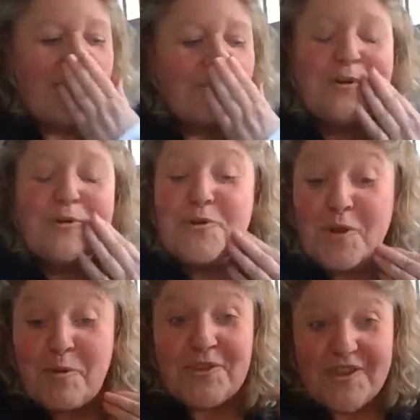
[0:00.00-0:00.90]
But
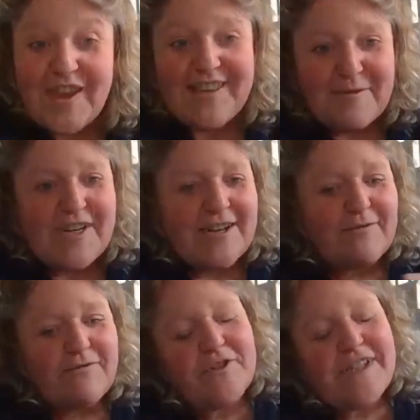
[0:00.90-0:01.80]
also, wasn't that like
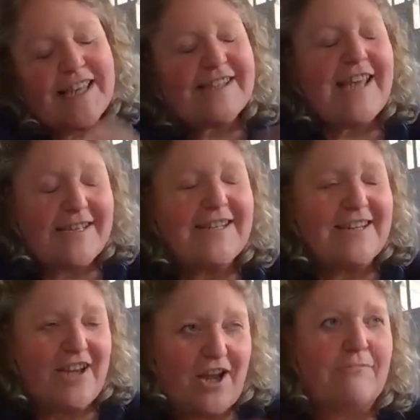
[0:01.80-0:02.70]
for
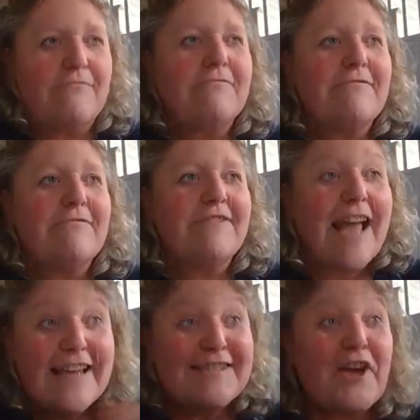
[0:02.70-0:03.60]
Saskia and I?
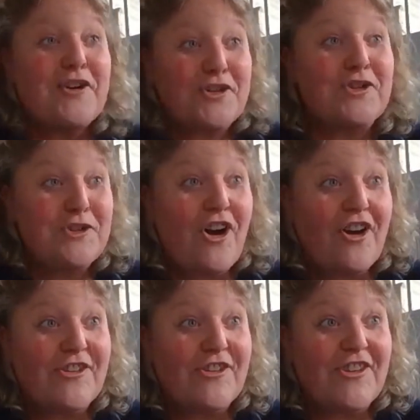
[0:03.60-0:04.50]
That is such a good
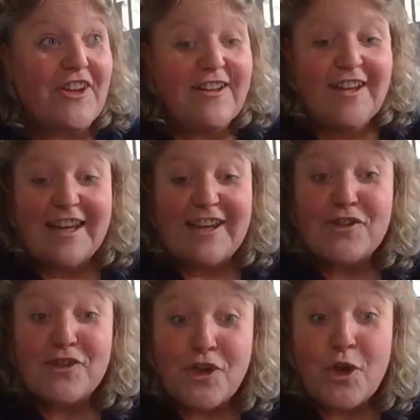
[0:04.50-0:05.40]
answer.
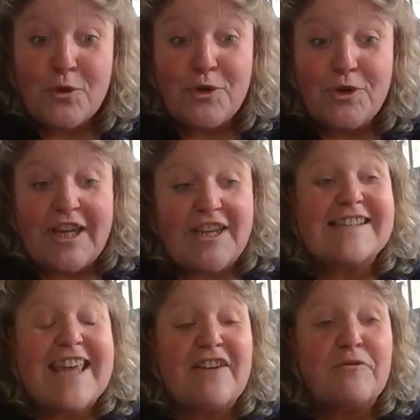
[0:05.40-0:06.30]
It's so good, like
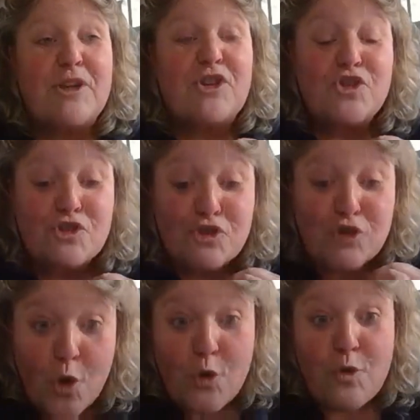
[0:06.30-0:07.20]
gave me
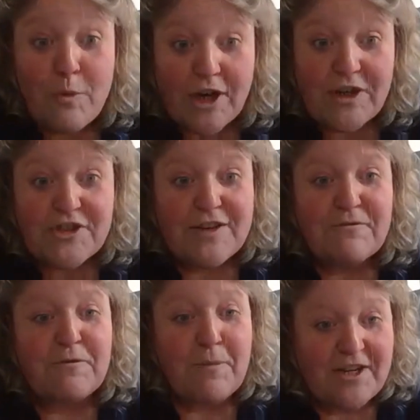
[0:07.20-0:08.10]
so much
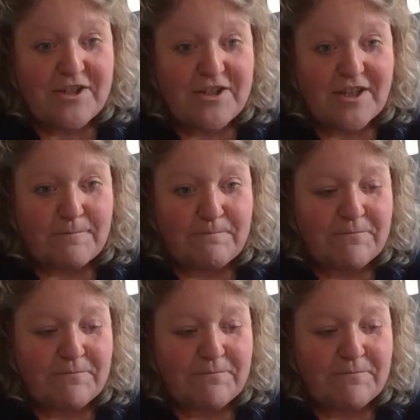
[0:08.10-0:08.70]
information.